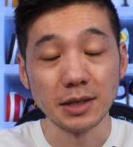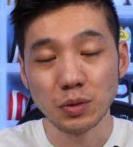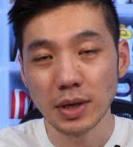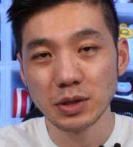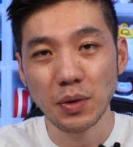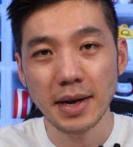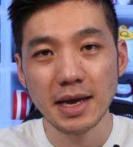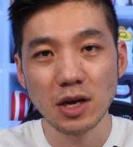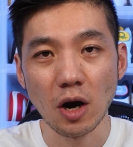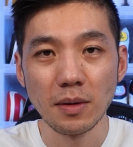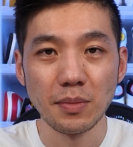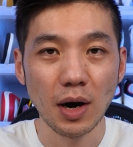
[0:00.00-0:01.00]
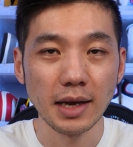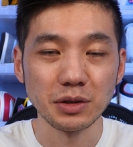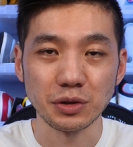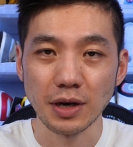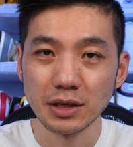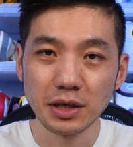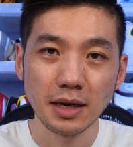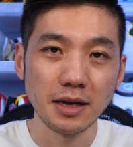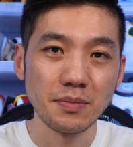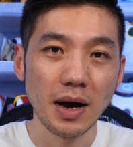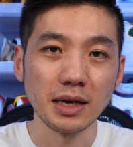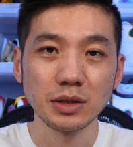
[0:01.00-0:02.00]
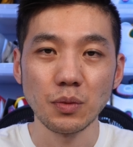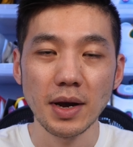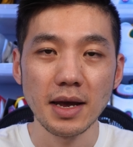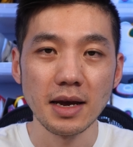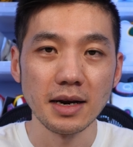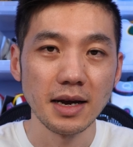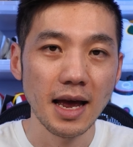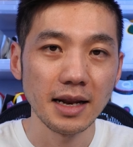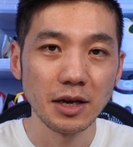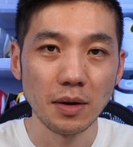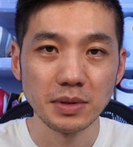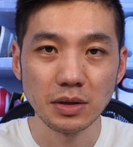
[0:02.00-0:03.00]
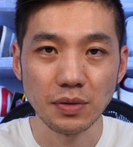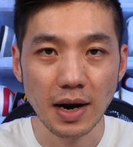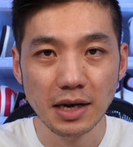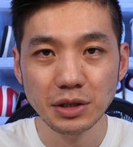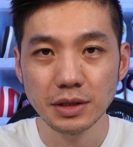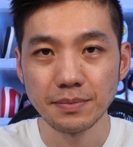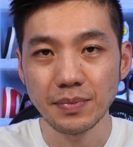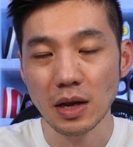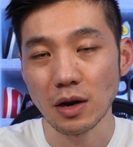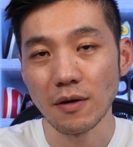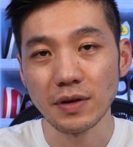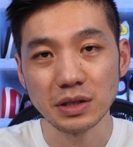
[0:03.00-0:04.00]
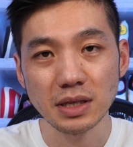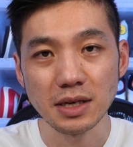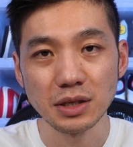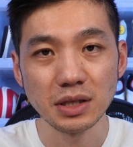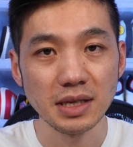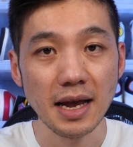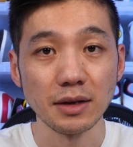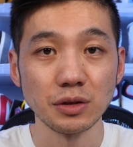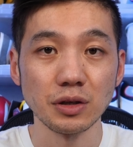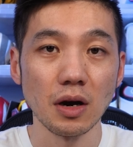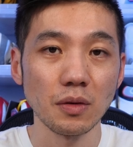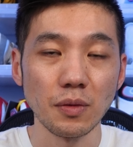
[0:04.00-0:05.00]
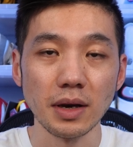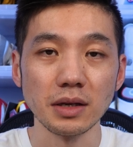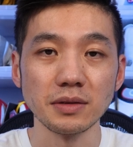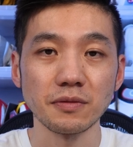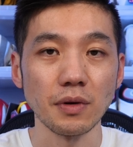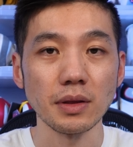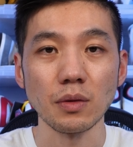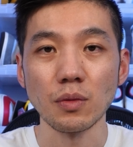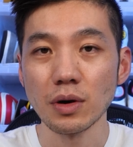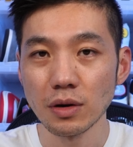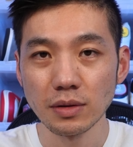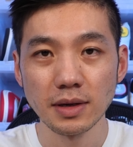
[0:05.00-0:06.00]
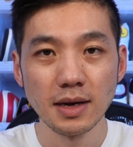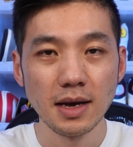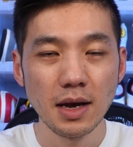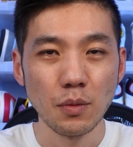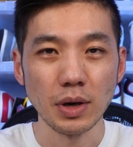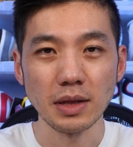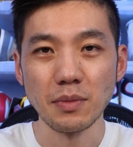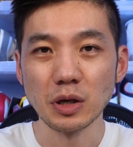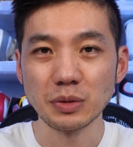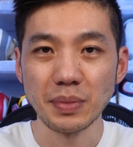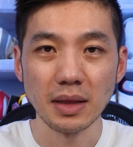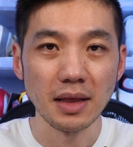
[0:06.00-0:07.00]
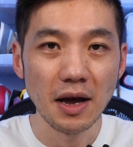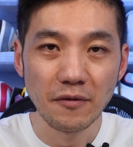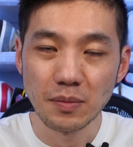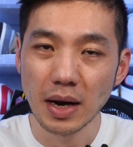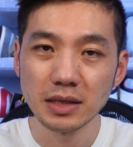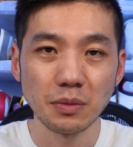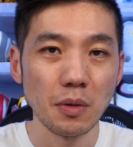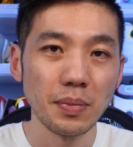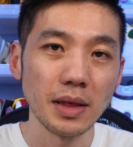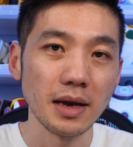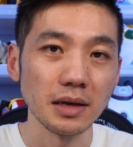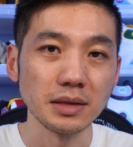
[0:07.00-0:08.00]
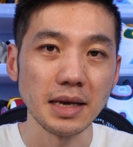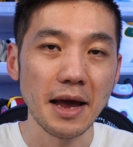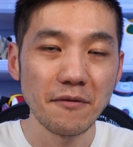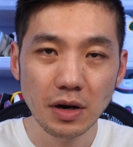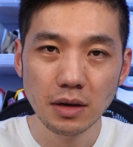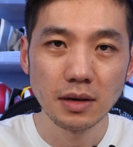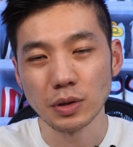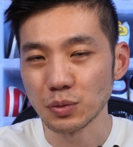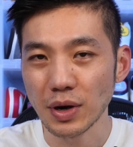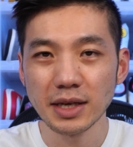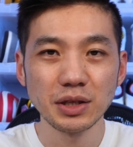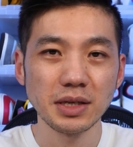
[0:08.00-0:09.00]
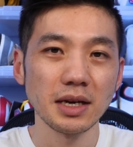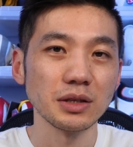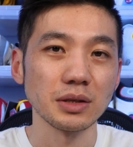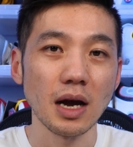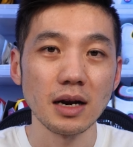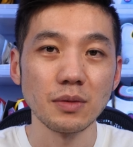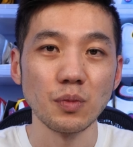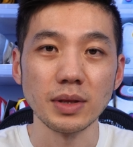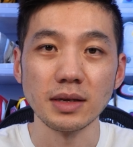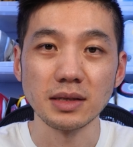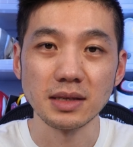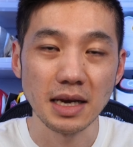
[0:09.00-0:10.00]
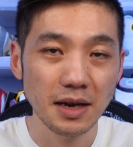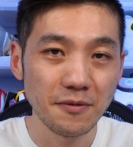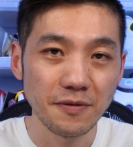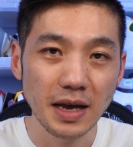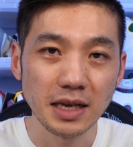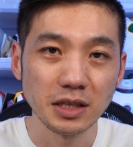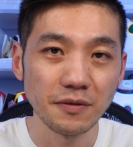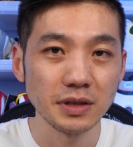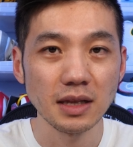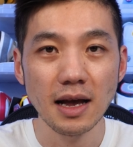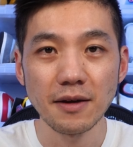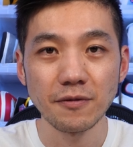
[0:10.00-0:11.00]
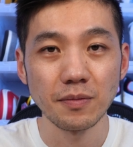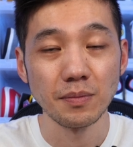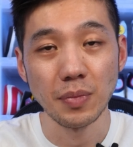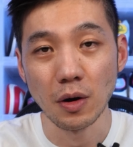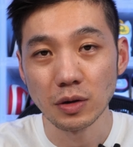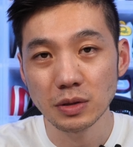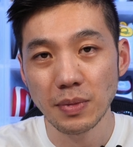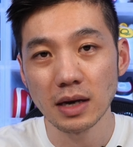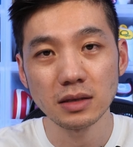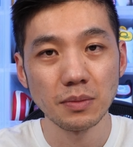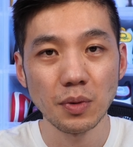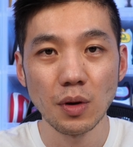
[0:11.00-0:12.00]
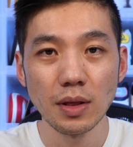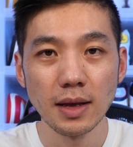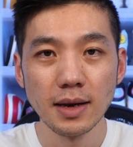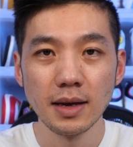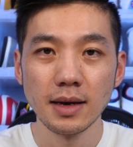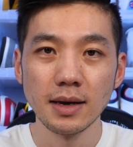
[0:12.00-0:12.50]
In twenty twenty, Kobe Bryant tragically passed away in a helicopter crash. It obviously sent shockwaves throughout the world. One of the most beloved basketball players ever, who was really just getting started with the second phase of his life post-basketball,